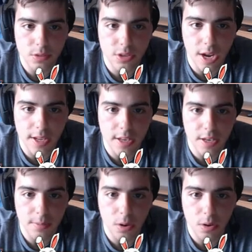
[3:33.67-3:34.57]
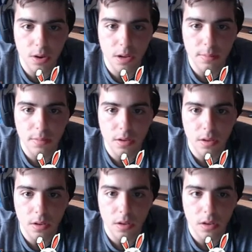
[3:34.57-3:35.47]
Second inning program?
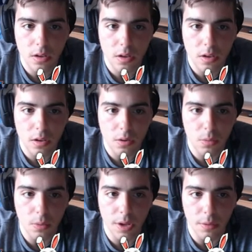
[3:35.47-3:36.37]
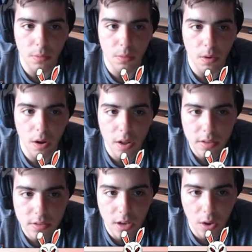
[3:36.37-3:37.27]
Wait, what?
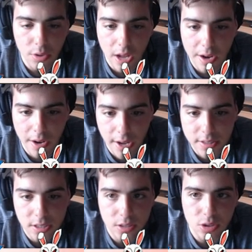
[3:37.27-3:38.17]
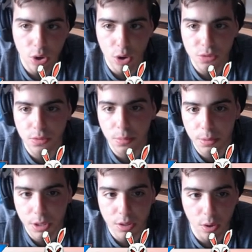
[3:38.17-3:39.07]
I only got nineteen stars from
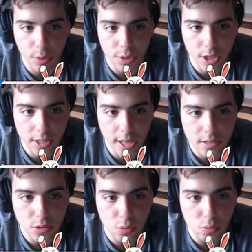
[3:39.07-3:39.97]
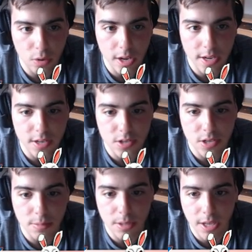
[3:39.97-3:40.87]
completing the whole thing. That's
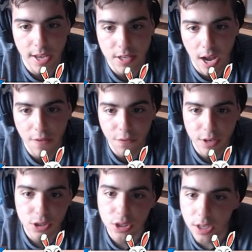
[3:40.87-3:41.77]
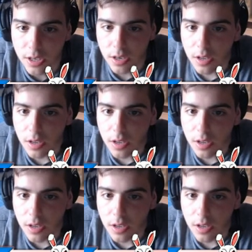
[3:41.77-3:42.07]
crazy. But yes, I finished it.